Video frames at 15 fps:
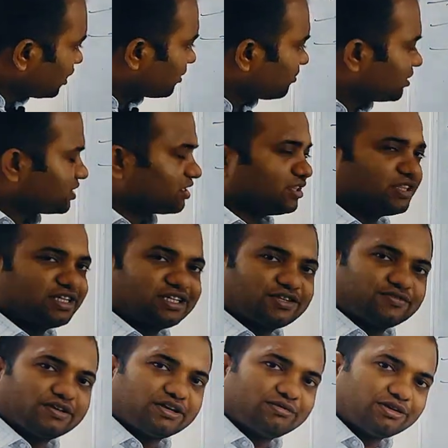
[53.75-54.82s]
accommodation. This
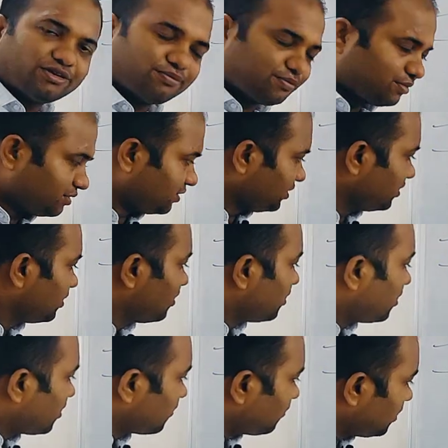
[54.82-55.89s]
is very important.
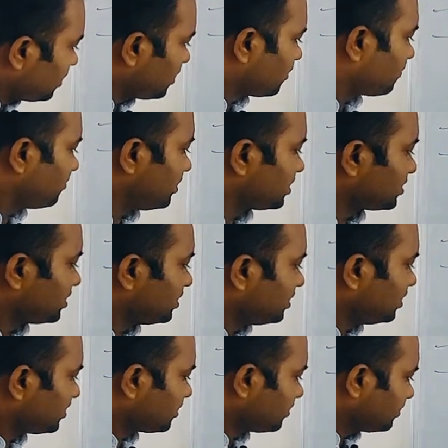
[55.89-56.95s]
Ocular accommodation
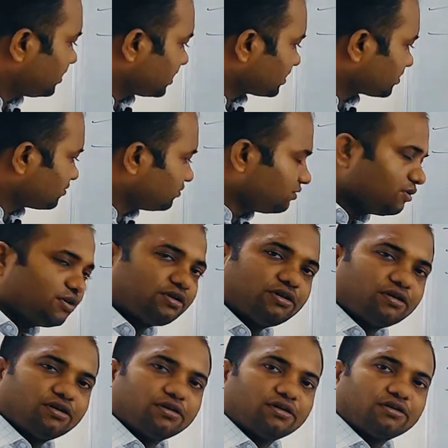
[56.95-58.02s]
in context to
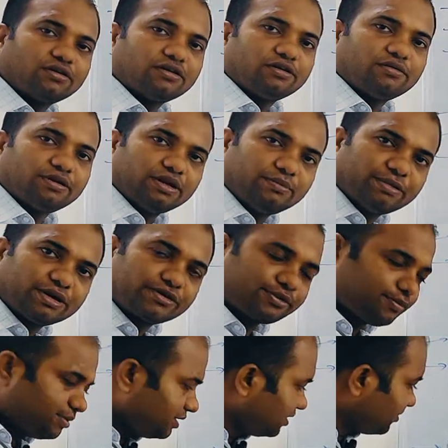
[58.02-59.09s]

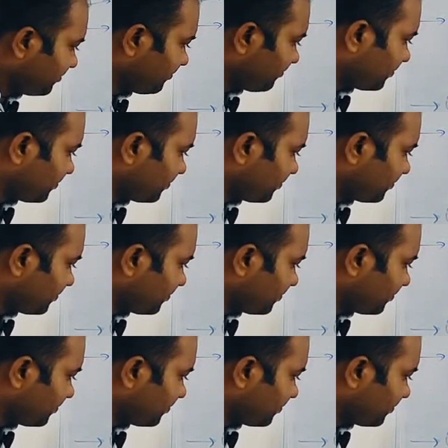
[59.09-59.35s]
Emetropia,